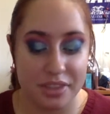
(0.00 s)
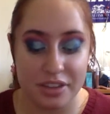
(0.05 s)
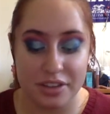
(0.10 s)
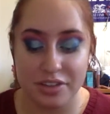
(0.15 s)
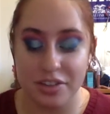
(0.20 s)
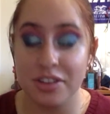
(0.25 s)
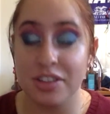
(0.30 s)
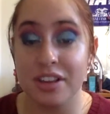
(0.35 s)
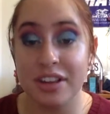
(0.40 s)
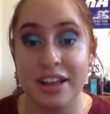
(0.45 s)

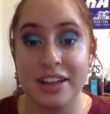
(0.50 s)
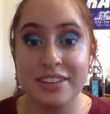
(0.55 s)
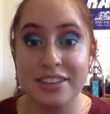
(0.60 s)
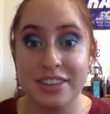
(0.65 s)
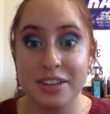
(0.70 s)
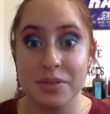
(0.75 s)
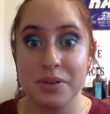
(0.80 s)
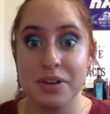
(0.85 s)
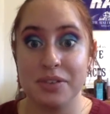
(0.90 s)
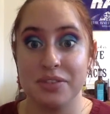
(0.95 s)
So the last
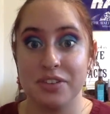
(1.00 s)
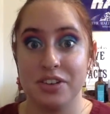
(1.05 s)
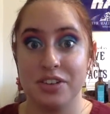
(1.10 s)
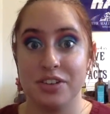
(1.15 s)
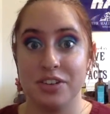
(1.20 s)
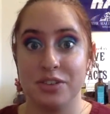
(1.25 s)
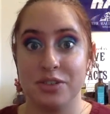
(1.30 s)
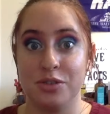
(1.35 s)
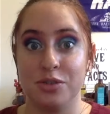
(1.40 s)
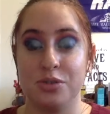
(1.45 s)
thing we have to
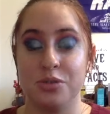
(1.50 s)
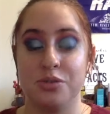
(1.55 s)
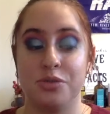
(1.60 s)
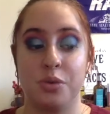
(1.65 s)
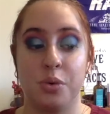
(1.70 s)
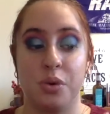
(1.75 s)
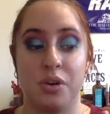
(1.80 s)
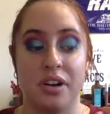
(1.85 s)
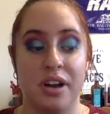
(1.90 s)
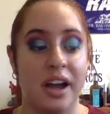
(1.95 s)
do
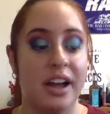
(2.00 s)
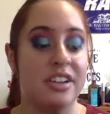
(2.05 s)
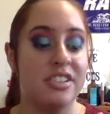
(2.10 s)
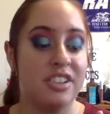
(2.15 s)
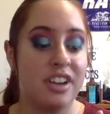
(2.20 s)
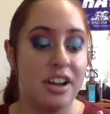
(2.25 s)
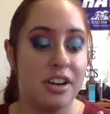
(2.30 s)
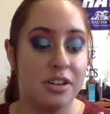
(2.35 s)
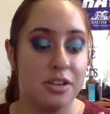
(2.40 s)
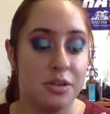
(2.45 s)
for
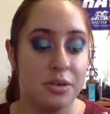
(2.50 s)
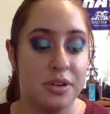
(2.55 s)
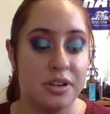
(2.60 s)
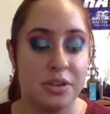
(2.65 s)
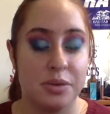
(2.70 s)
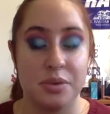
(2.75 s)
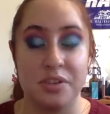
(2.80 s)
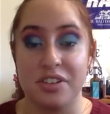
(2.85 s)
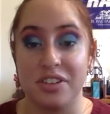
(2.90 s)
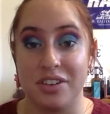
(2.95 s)
eyeshadow
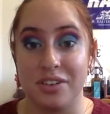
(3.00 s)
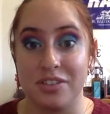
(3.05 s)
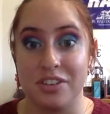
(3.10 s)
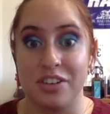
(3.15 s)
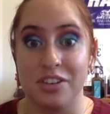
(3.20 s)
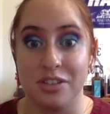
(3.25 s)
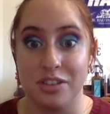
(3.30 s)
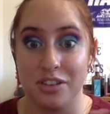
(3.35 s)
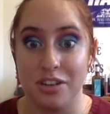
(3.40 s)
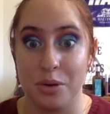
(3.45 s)
is we just have to
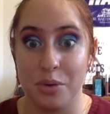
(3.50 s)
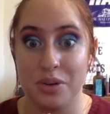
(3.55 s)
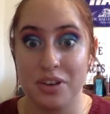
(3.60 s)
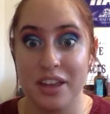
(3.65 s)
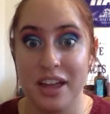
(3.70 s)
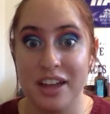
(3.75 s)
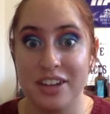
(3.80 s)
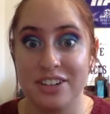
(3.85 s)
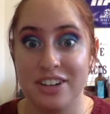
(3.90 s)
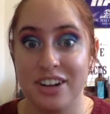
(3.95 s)
do the lower
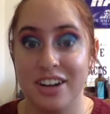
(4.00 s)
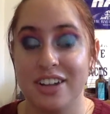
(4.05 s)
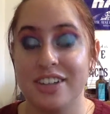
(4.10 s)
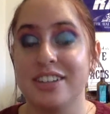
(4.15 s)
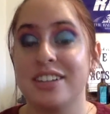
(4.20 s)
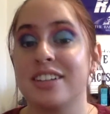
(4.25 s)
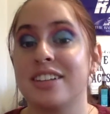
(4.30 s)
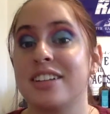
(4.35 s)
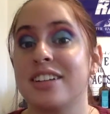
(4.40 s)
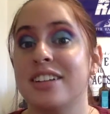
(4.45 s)
lash line
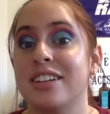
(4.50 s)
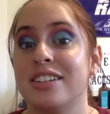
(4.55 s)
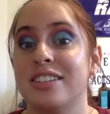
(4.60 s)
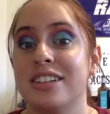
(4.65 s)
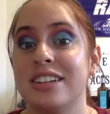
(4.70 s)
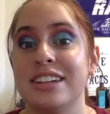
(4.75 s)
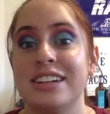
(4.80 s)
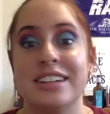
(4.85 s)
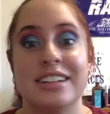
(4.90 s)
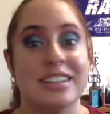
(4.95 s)
because
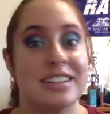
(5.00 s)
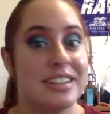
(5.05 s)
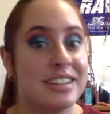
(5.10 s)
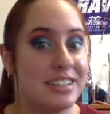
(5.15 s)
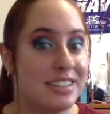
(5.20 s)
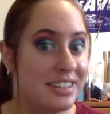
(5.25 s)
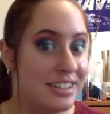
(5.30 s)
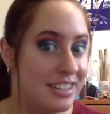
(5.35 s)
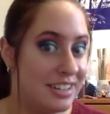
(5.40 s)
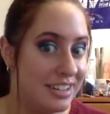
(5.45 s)
clearly
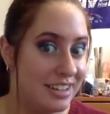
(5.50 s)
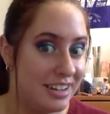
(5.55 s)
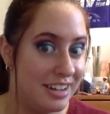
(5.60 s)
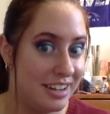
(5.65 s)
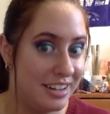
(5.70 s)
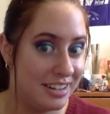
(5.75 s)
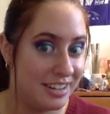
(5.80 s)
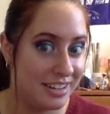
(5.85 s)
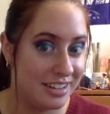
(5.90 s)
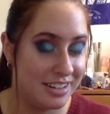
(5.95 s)

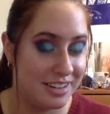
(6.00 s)
it's